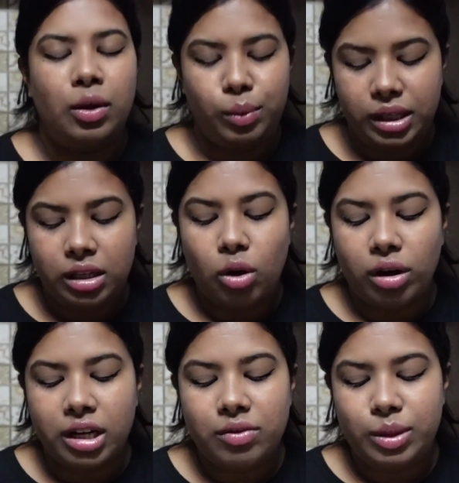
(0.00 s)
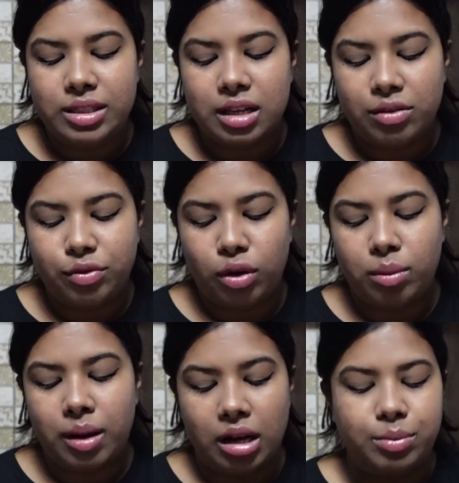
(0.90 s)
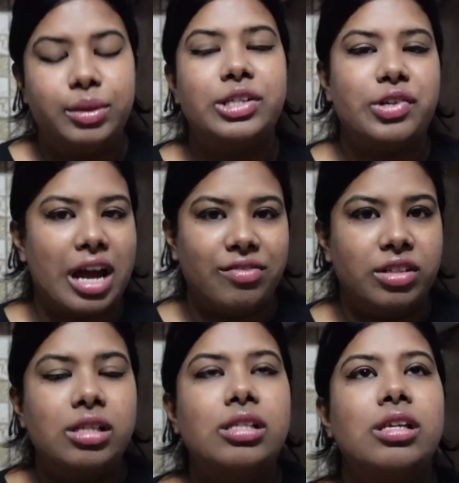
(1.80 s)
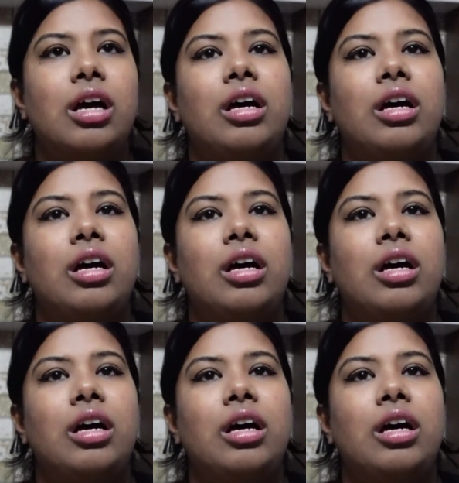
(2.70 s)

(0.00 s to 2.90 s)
We got our visa from Akbar Travels.